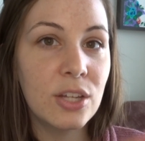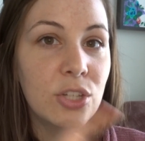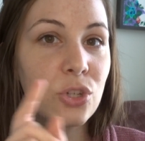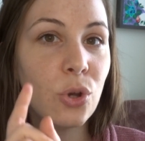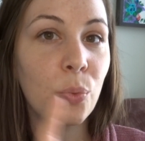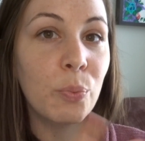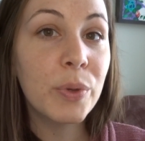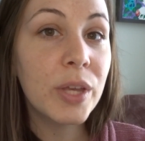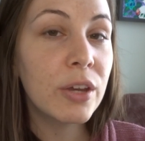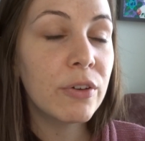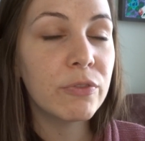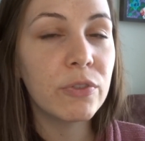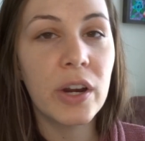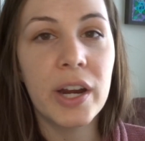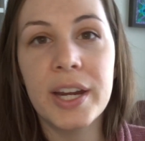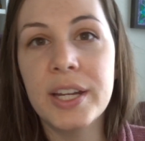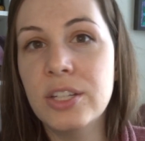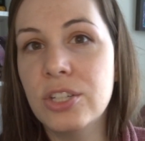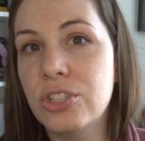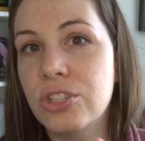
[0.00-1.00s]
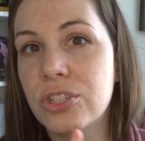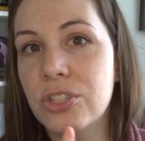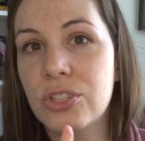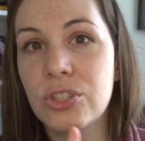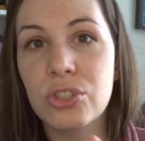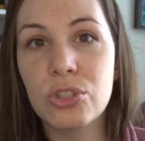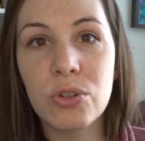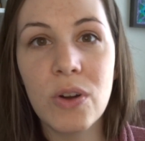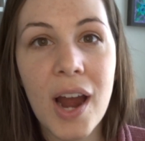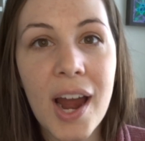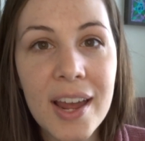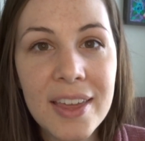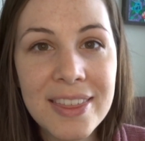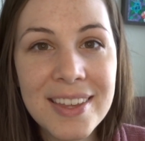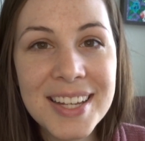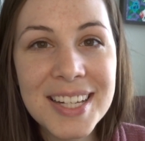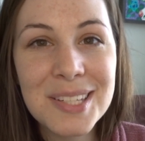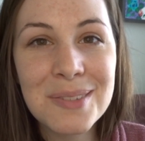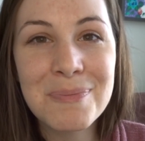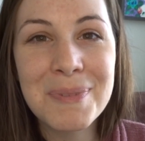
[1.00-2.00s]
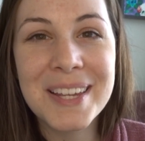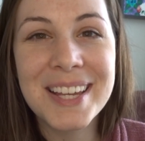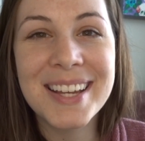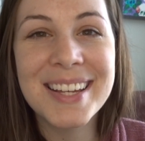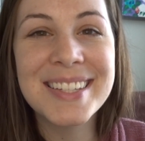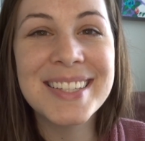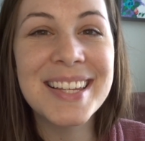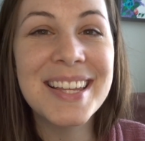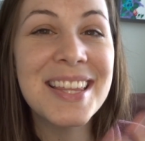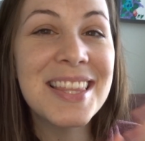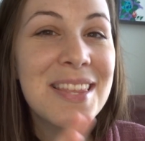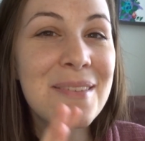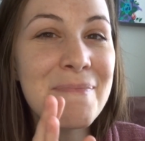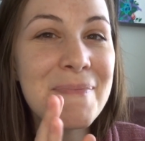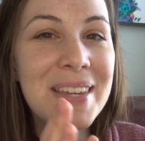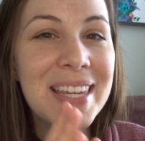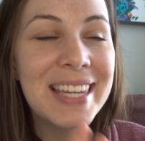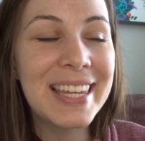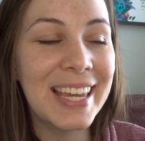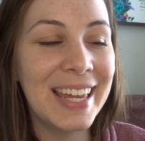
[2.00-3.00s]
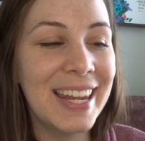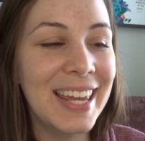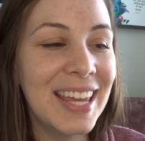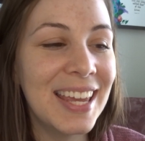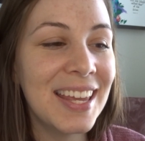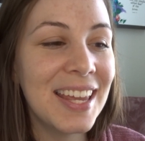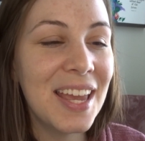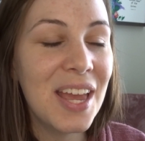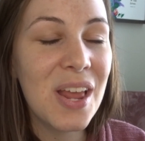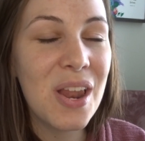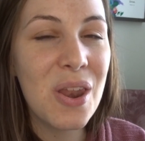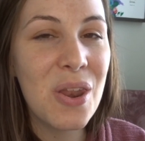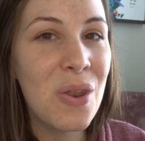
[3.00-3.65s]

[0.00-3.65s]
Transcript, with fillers: Don't be afraid to just try things, because in the beginning,